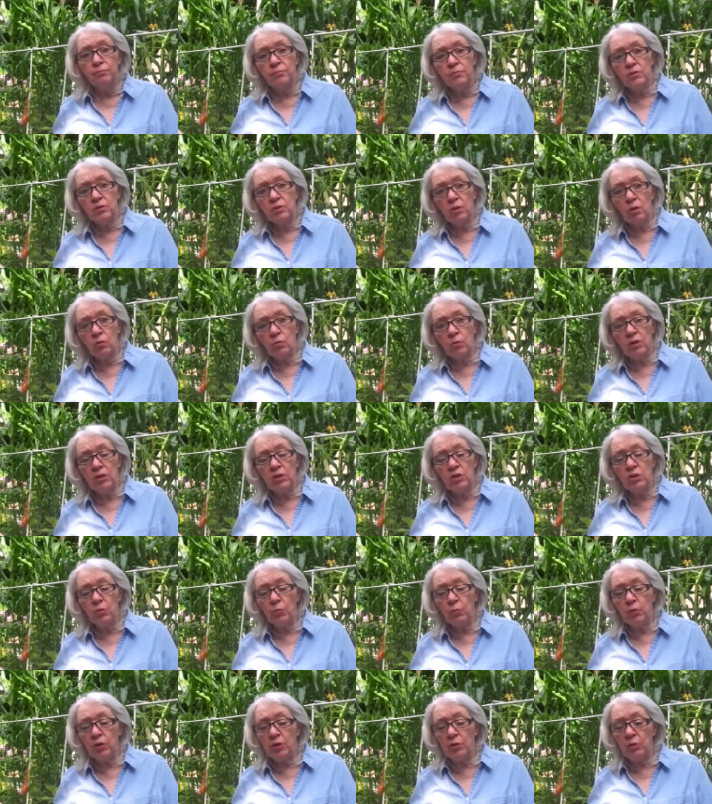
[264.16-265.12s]
So
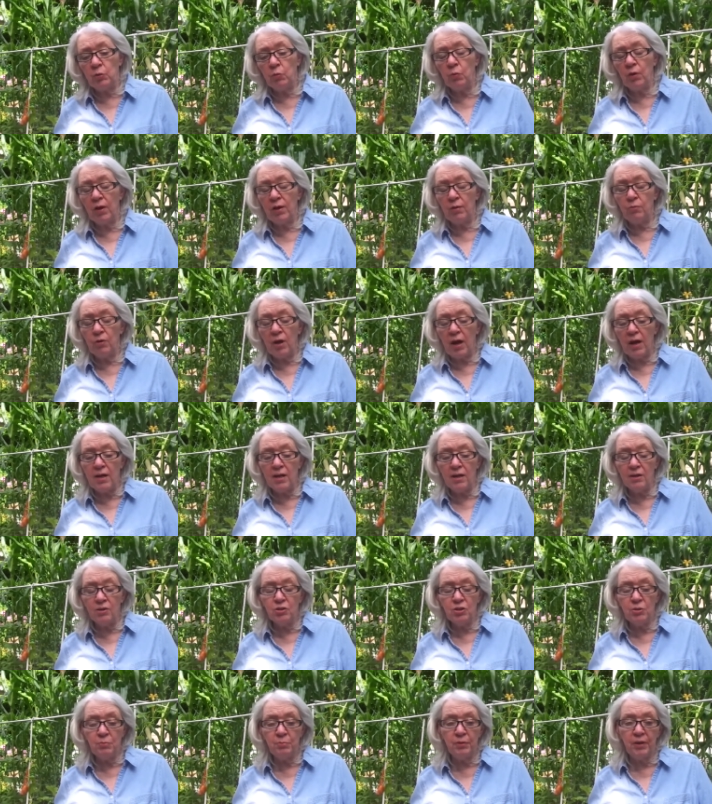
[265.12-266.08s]
either way, I
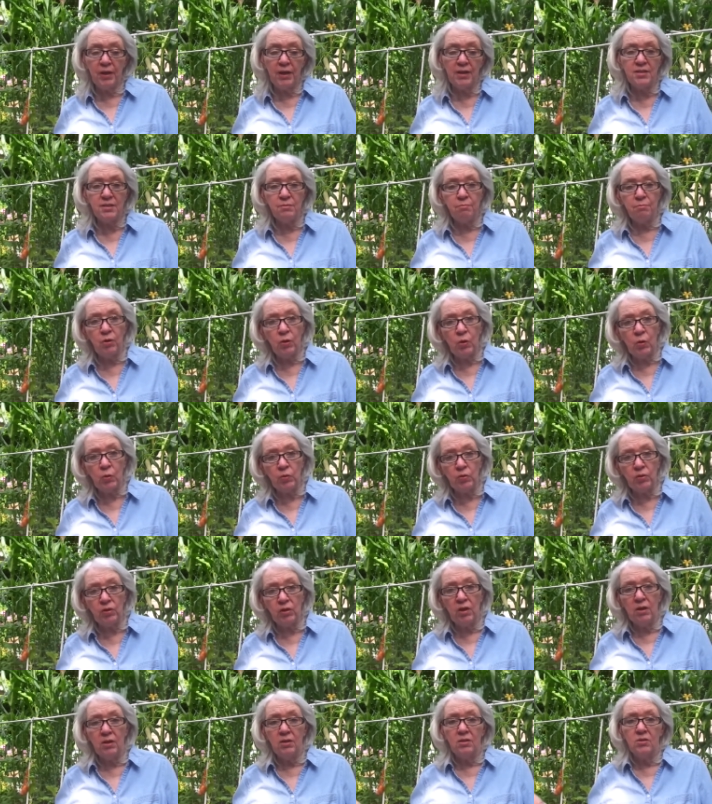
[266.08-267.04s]
actually planted both.
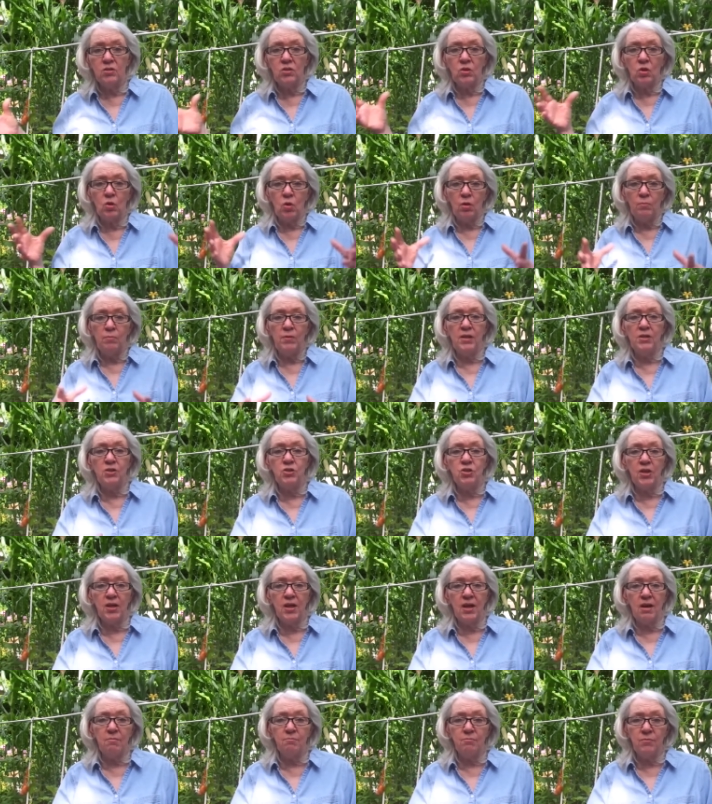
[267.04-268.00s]
So I made
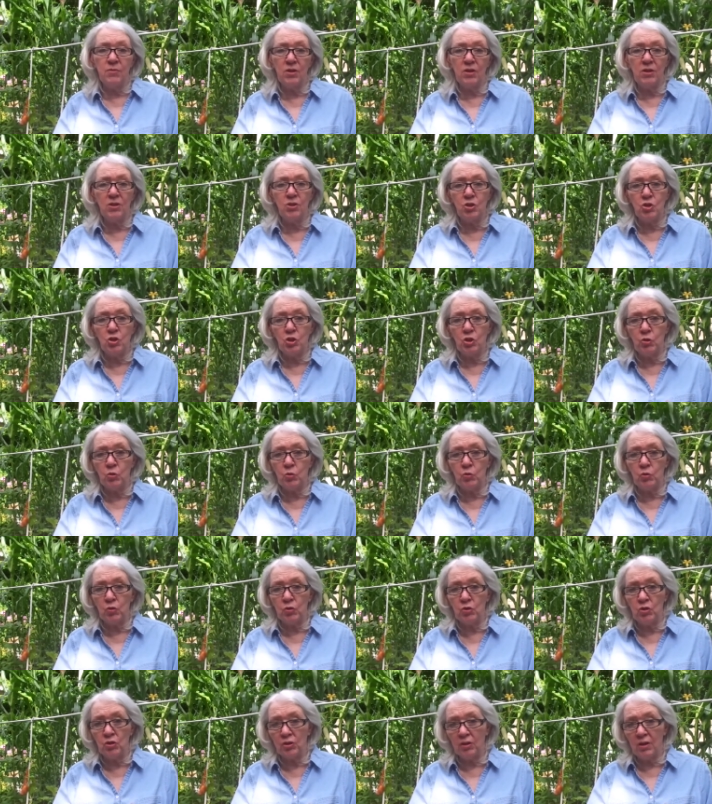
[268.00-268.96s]
jam in June
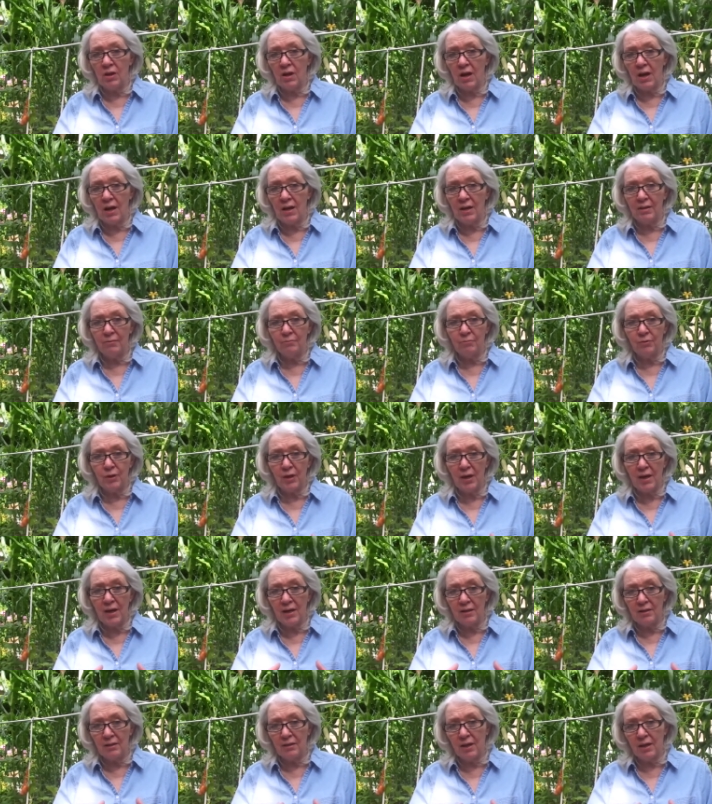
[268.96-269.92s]
or July when I
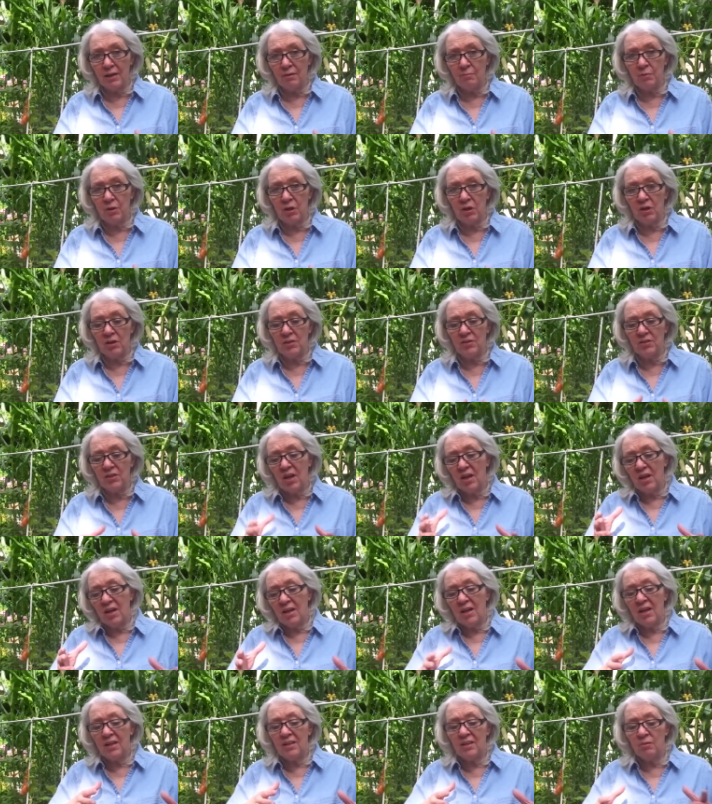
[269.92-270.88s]
had a lot of berries,
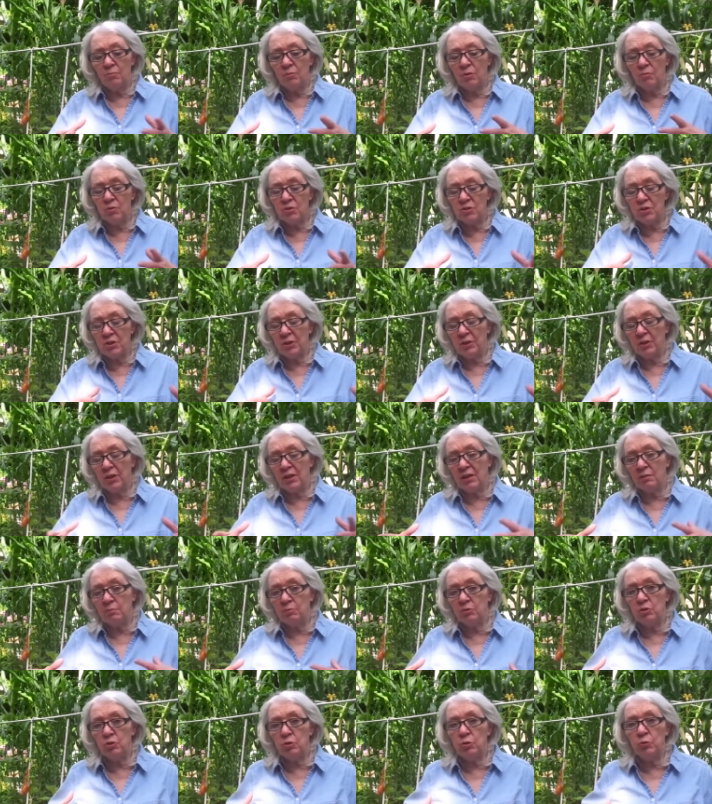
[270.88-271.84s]
and then we were still
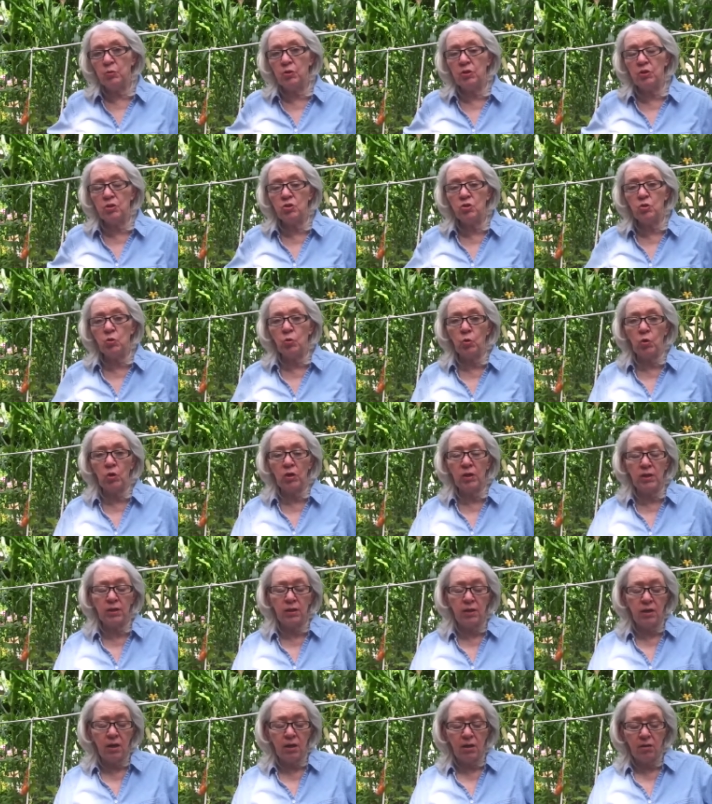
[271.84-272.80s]
able to enjoy
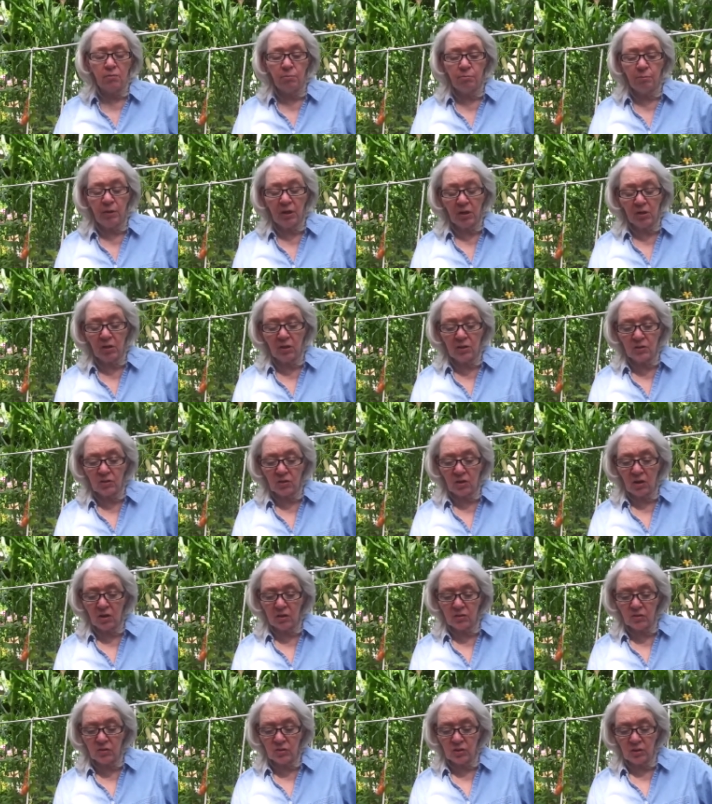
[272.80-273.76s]
berries
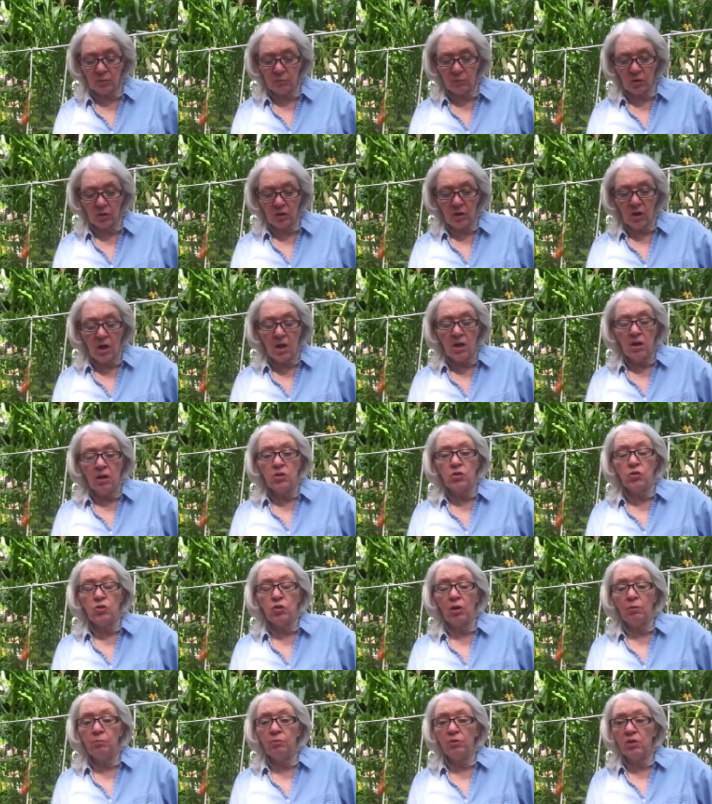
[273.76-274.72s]
all summer.
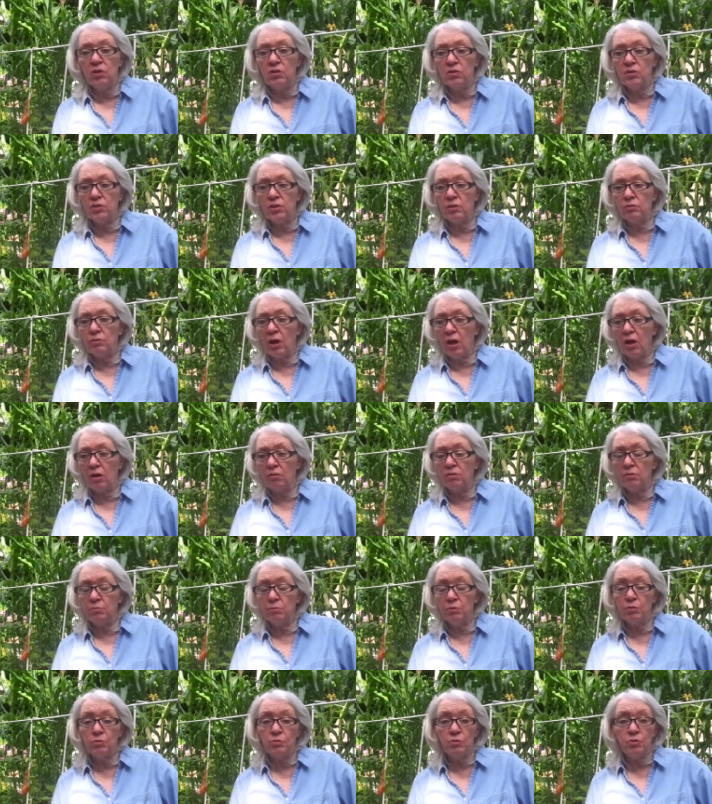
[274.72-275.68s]
Strawberries
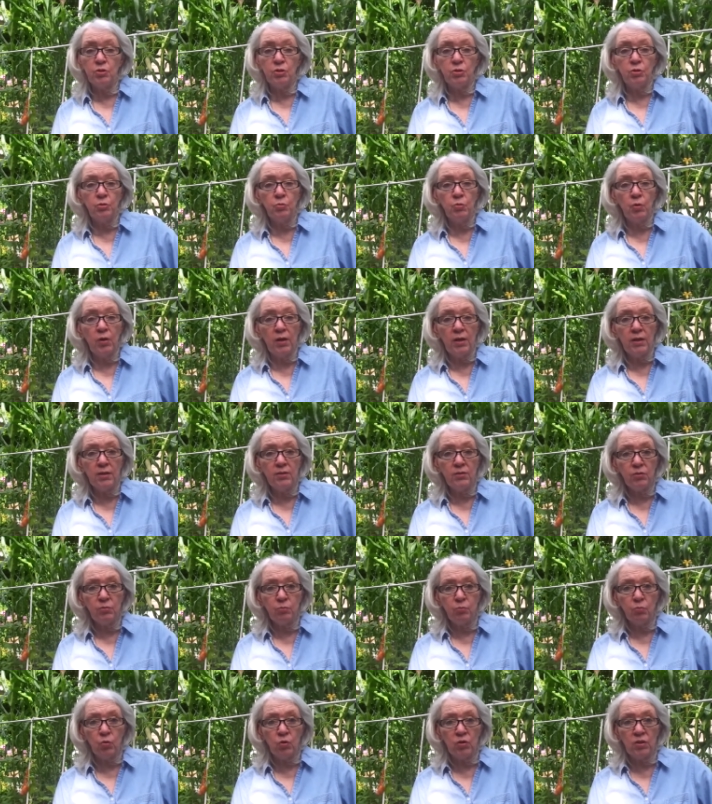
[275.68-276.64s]
reproduce 2 ways.
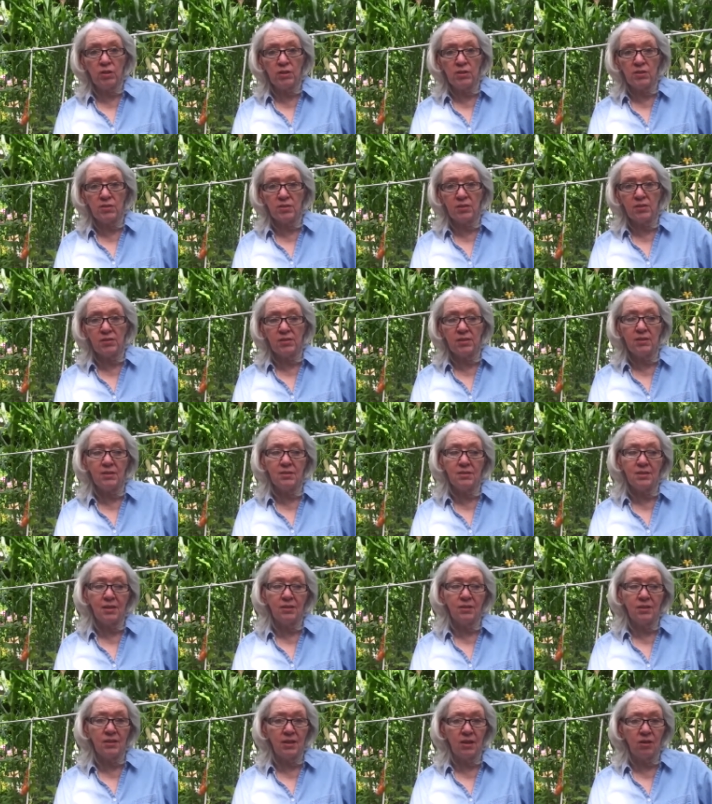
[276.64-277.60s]
One is the seed is
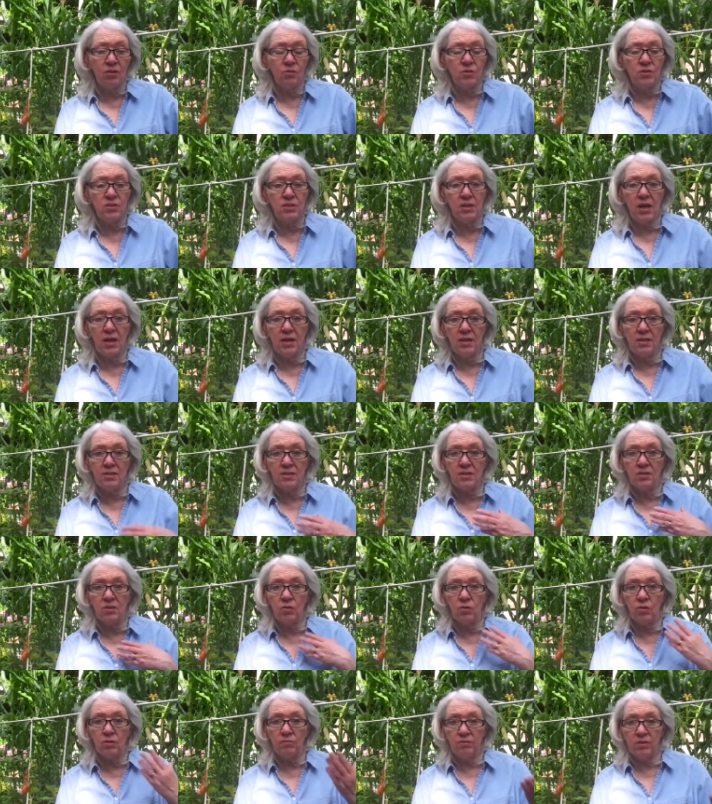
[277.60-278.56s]
on the outside,
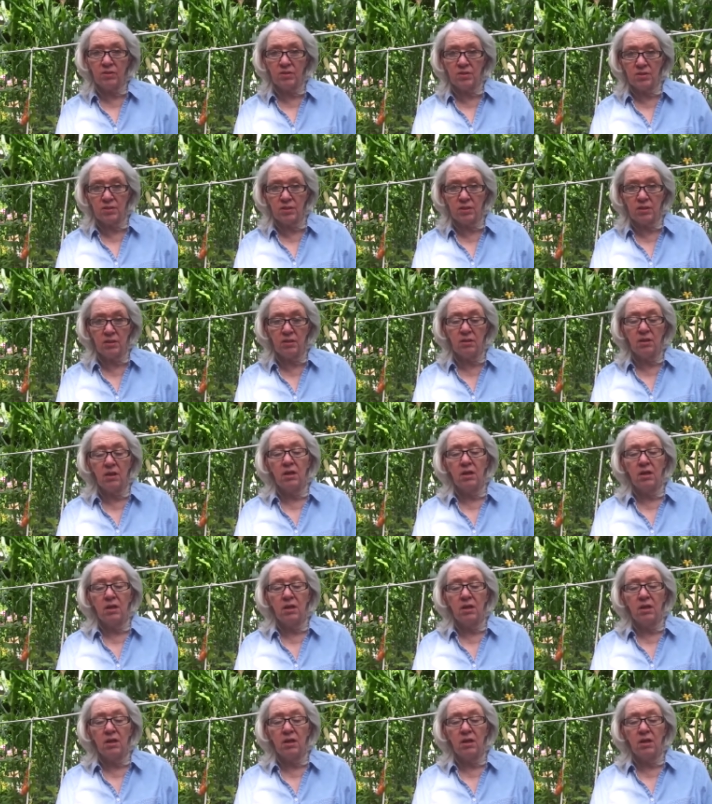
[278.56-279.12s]
so if the seed